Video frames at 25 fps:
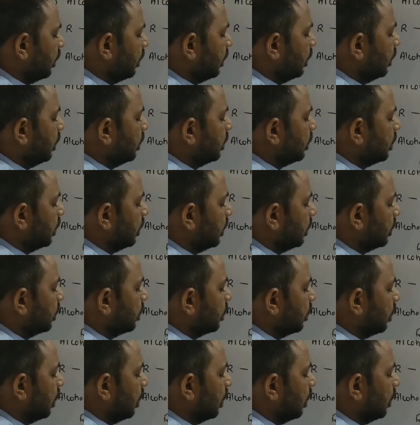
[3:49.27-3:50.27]
This
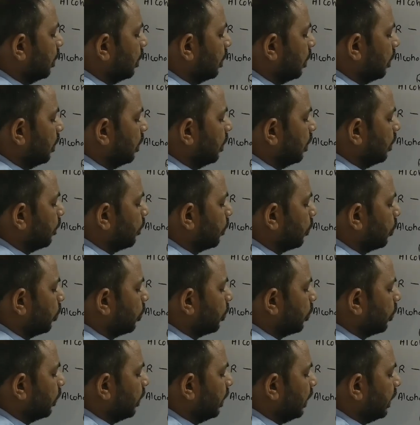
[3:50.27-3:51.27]
is
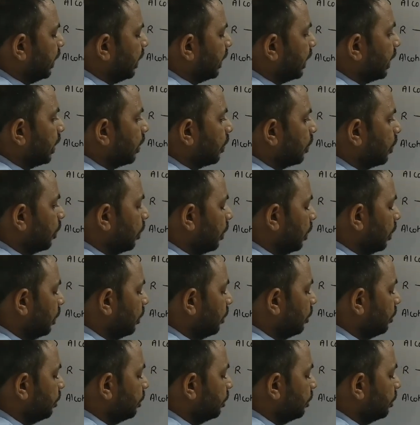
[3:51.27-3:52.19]
protonated alcohol.